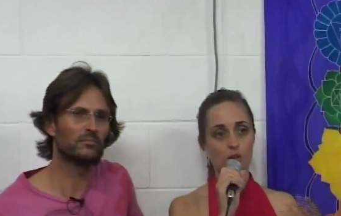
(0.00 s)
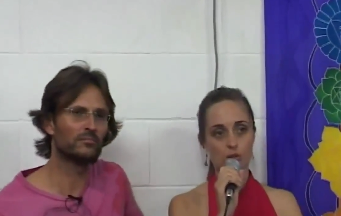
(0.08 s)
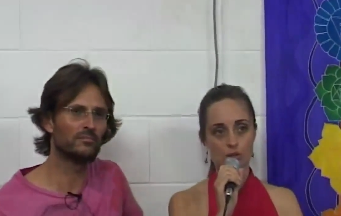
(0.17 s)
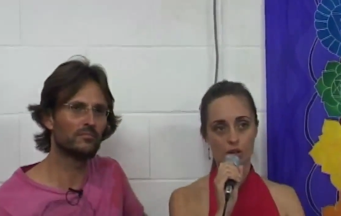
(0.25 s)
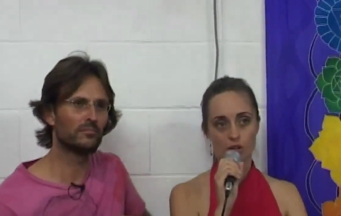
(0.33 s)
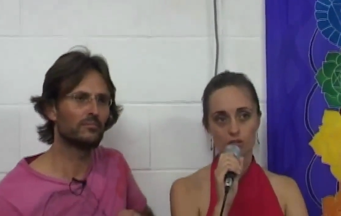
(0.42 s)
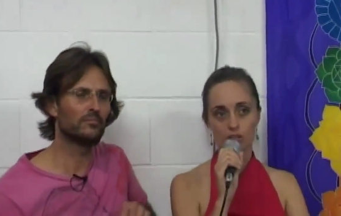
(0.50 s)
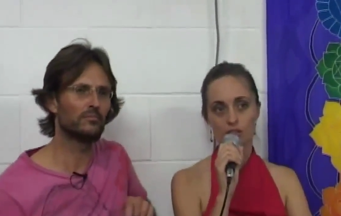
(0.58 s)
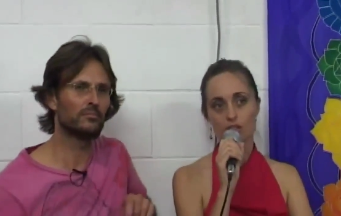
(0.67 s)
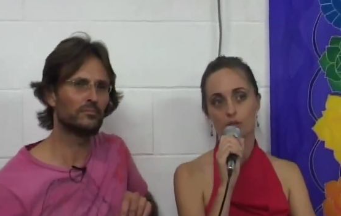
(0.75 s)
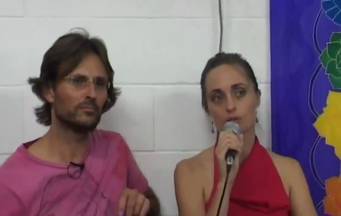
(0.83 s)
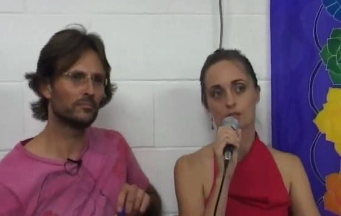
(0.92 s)
Speaker 1: and I was told
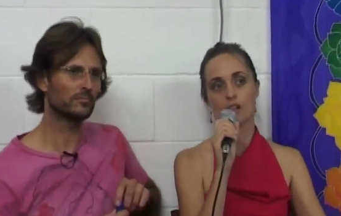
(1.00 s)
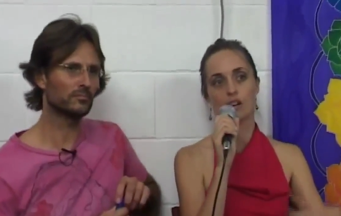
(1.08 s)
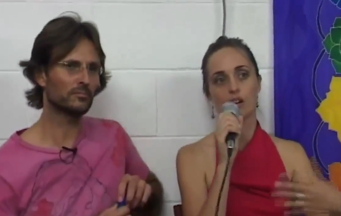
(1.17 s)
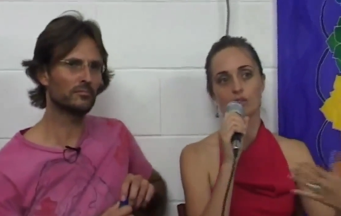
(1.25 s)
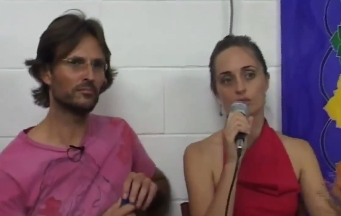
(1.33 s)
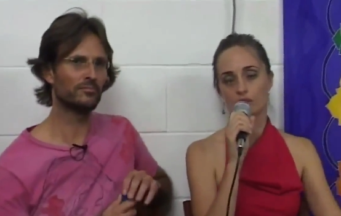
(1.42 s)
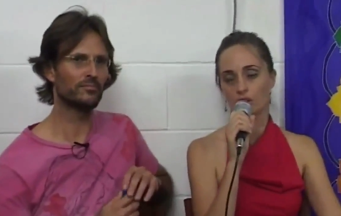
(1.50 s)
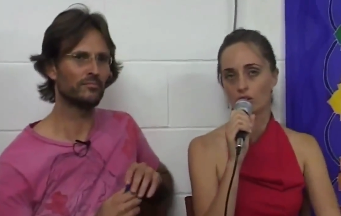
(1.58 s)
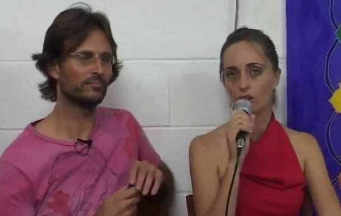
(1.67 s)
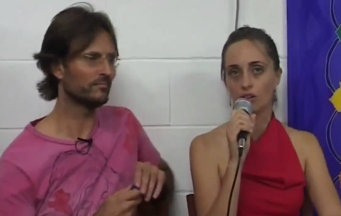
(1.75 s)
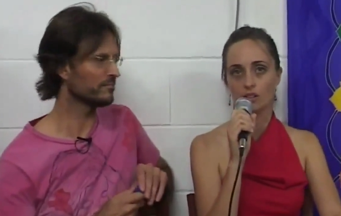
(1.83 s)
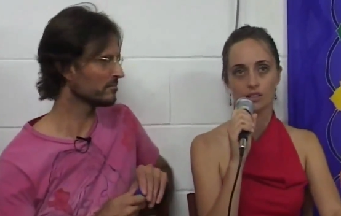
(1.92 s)
that I was loved a
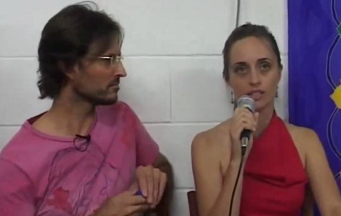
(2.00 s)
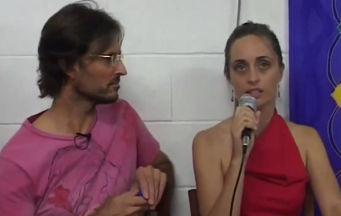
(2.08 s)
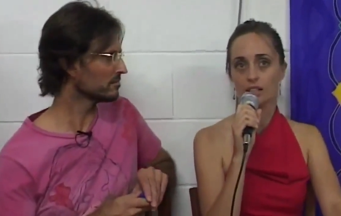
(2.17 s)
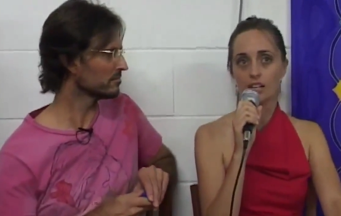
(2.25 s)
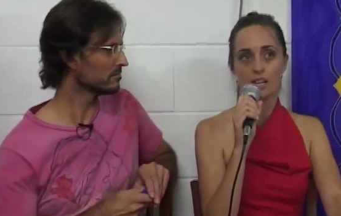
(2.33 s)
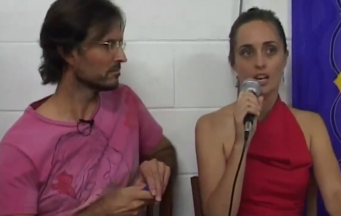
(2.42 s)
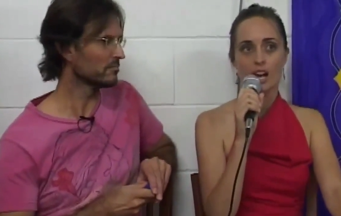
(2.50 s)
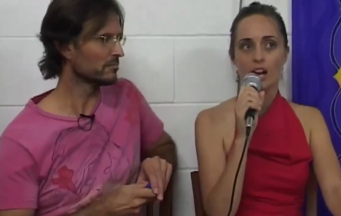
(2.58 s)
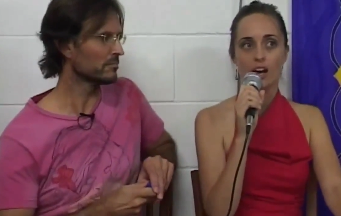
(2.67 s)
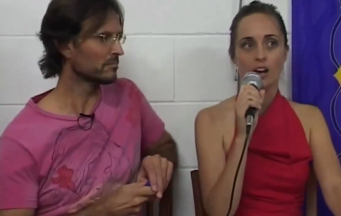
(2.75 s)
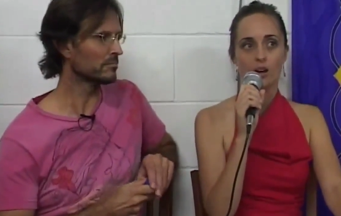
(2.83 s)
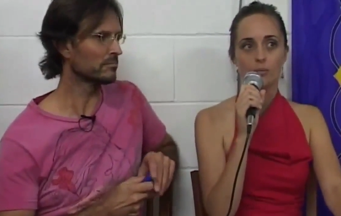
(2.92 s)
lot
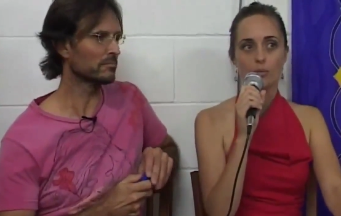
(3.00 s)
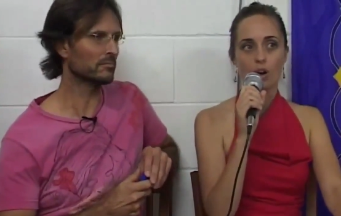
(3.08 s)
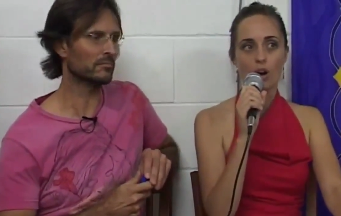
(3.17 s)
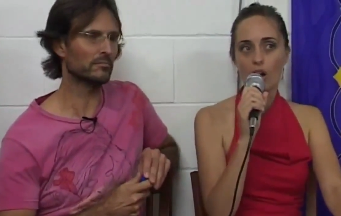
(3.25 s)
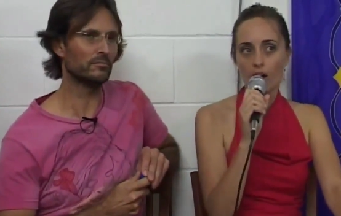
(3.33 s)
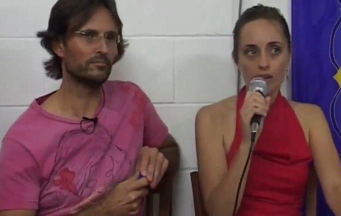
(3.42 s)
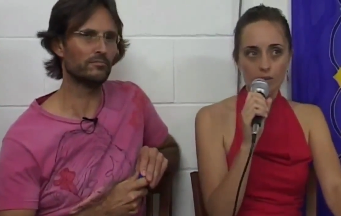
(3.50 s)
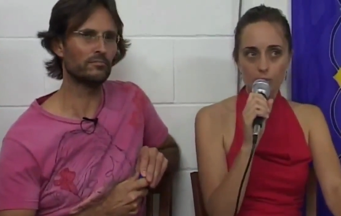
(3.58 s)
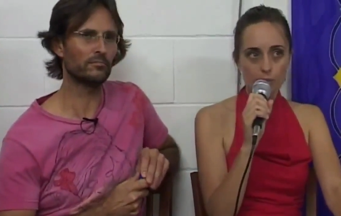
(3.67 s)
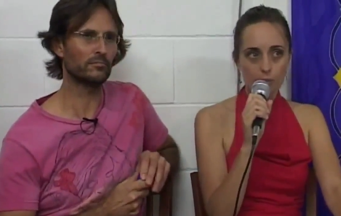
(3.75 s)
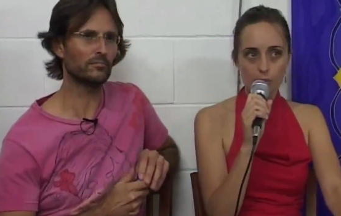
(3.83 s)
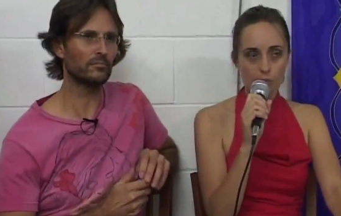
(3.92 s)
and um, I
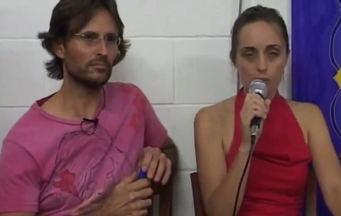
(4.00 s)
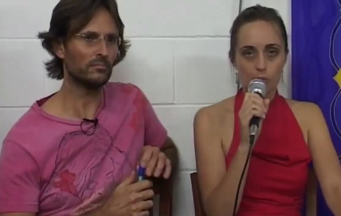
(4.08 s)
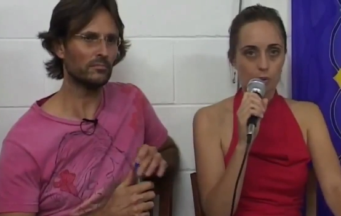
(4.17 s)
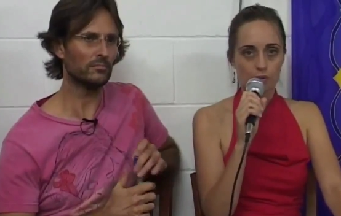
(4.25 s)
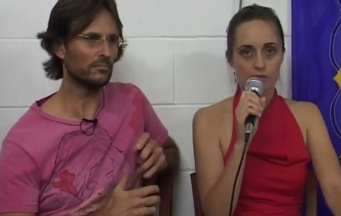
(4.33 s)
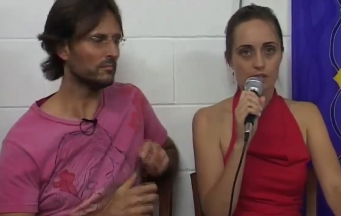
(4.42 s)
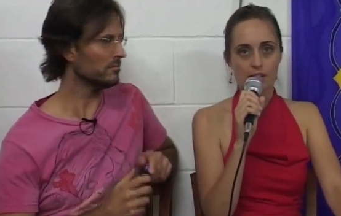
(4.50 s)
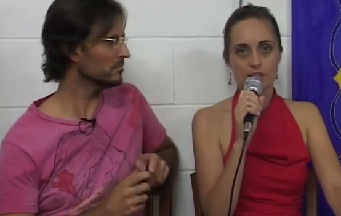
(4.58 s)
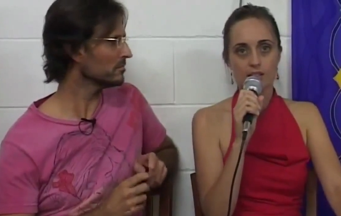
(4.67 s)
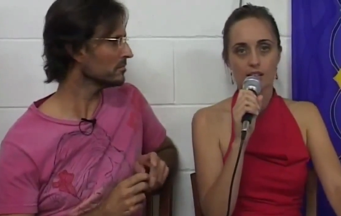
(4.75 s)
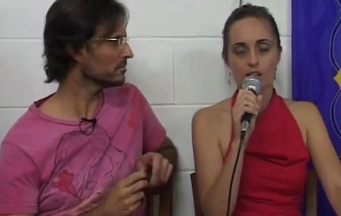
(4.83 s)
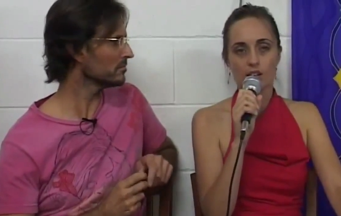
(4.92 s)
would have
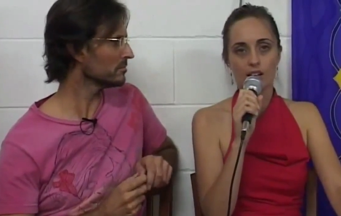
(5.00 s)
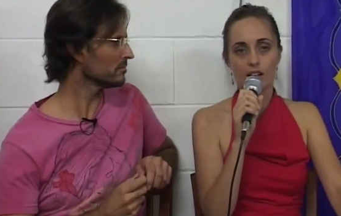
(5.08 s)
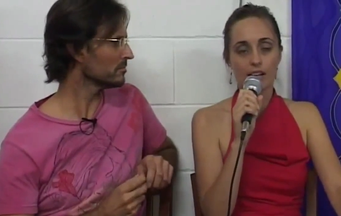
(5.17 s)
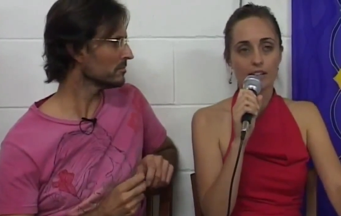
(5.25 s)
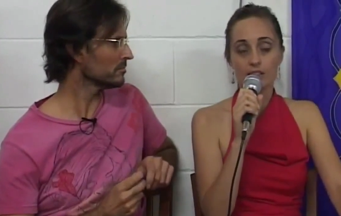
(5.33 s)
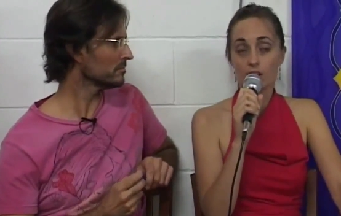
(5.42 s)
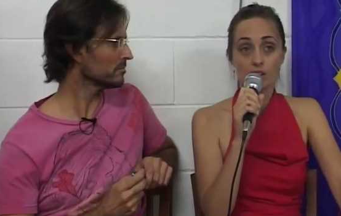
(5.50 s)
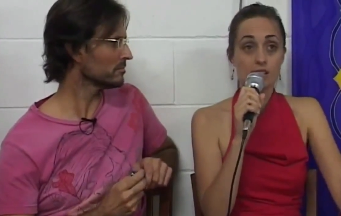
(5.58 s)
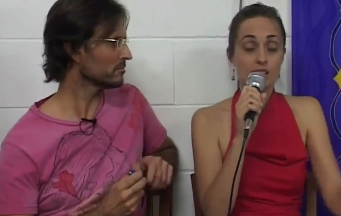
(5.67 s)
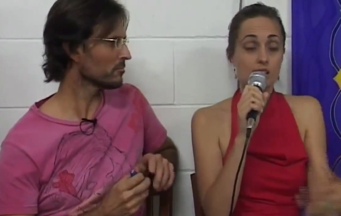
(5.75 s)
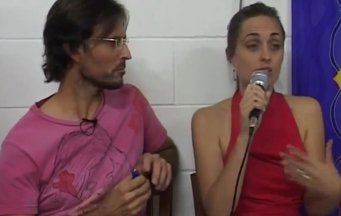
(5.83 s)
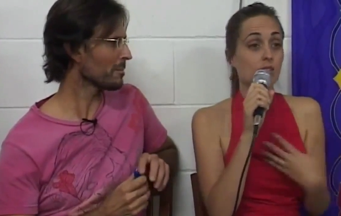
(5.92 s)
said that I, and I
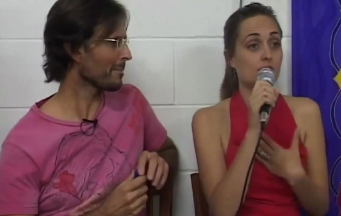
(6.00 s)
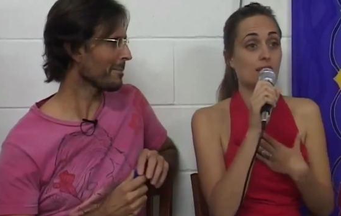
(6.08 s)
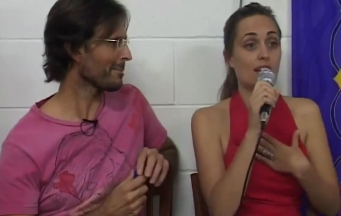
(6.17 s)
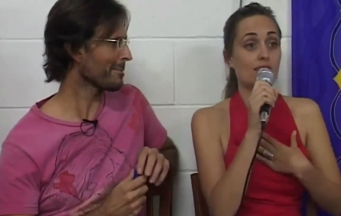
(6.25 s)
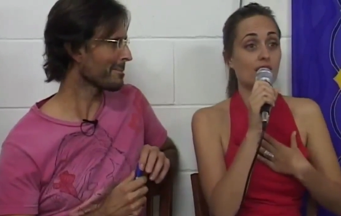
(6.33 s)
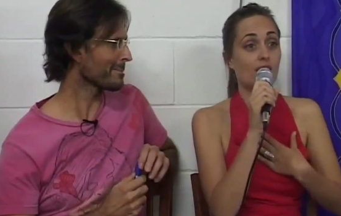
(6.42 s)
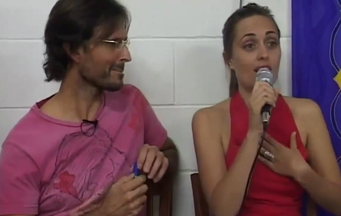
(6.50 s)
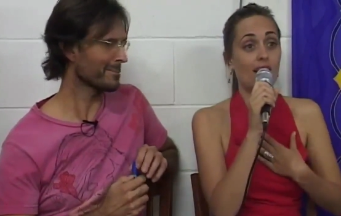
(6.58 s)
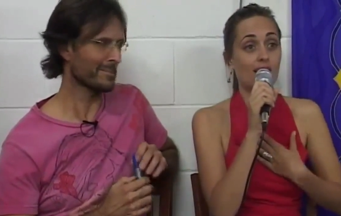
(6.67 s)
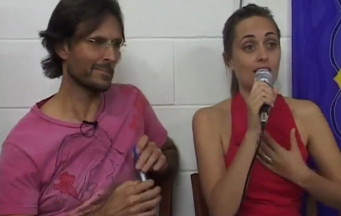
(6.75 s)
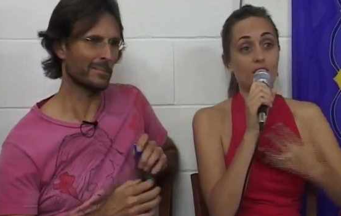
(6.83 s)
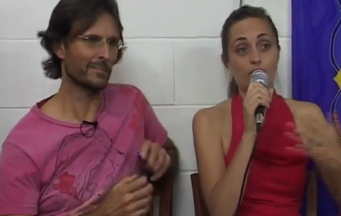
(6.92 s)
still say that I
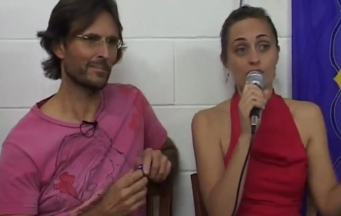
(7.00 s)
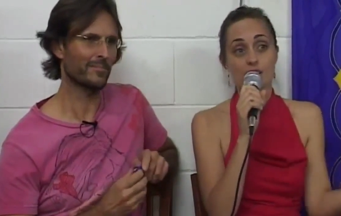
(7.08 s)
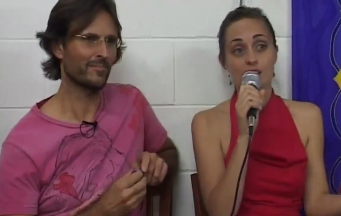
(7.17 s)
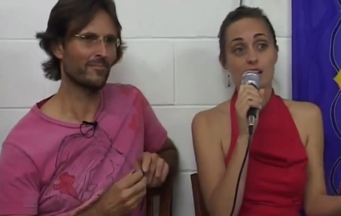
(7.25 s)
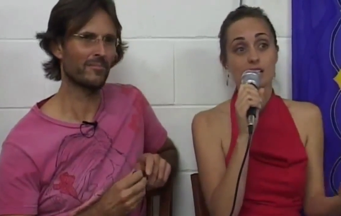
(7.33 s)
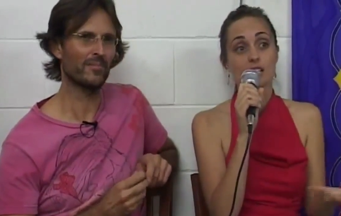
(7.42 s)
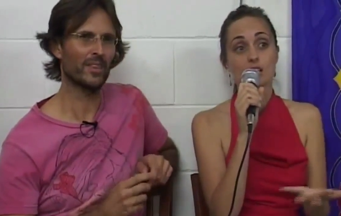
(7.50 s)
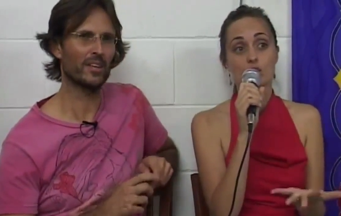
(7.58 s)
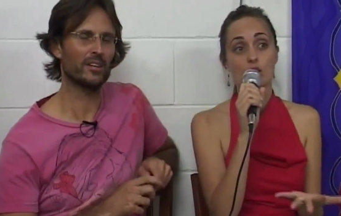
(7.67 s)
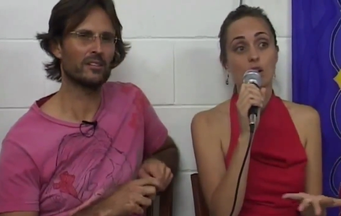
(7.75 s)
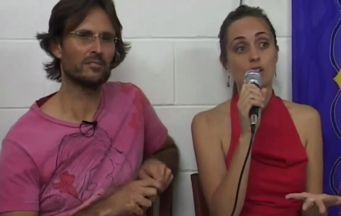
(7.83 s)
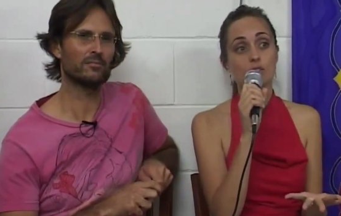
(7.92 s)
had a fantastic
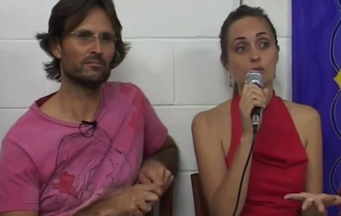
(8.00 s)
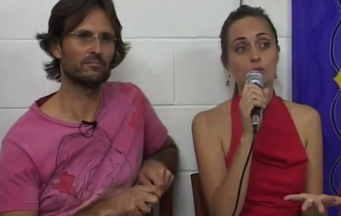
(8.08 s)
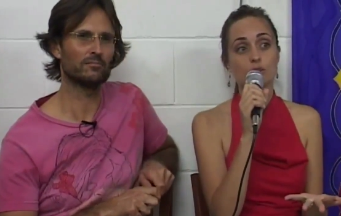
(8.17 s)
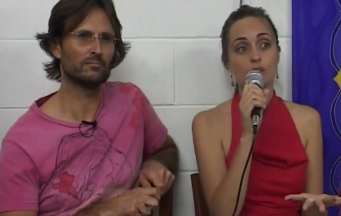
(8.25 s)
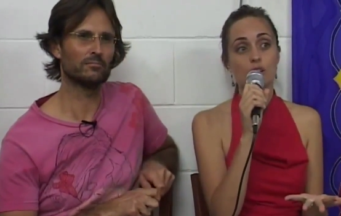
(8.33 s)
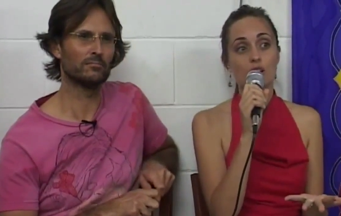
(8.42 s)
childhood,